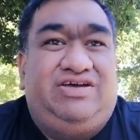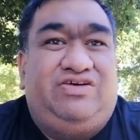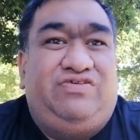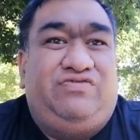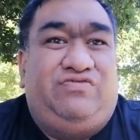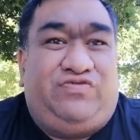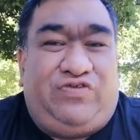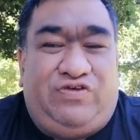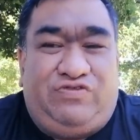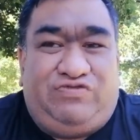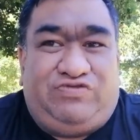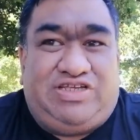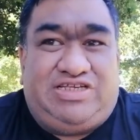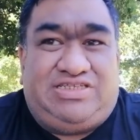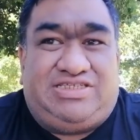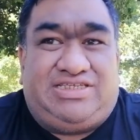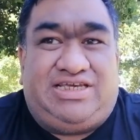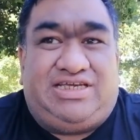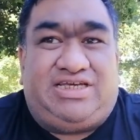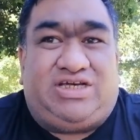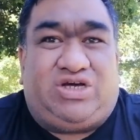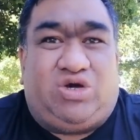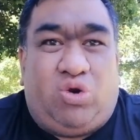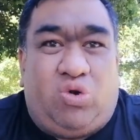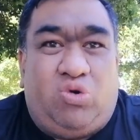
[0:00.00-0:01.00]

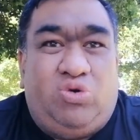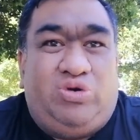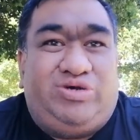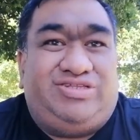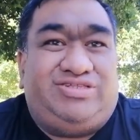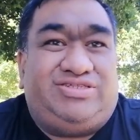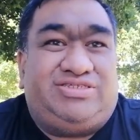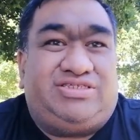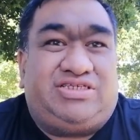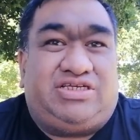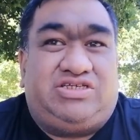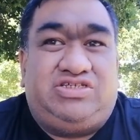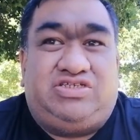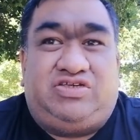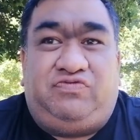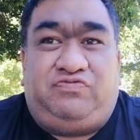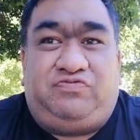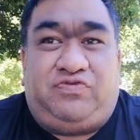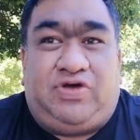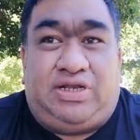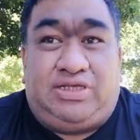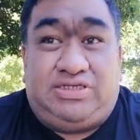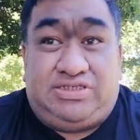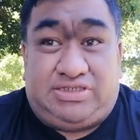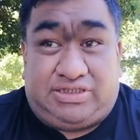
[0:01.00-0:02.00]
50-cent coins, because you
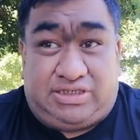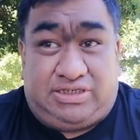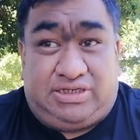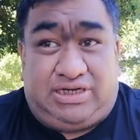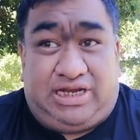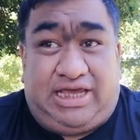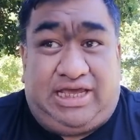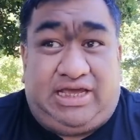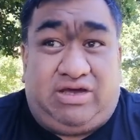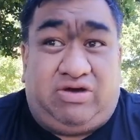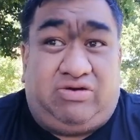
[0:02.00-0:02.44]
fellas didn't hang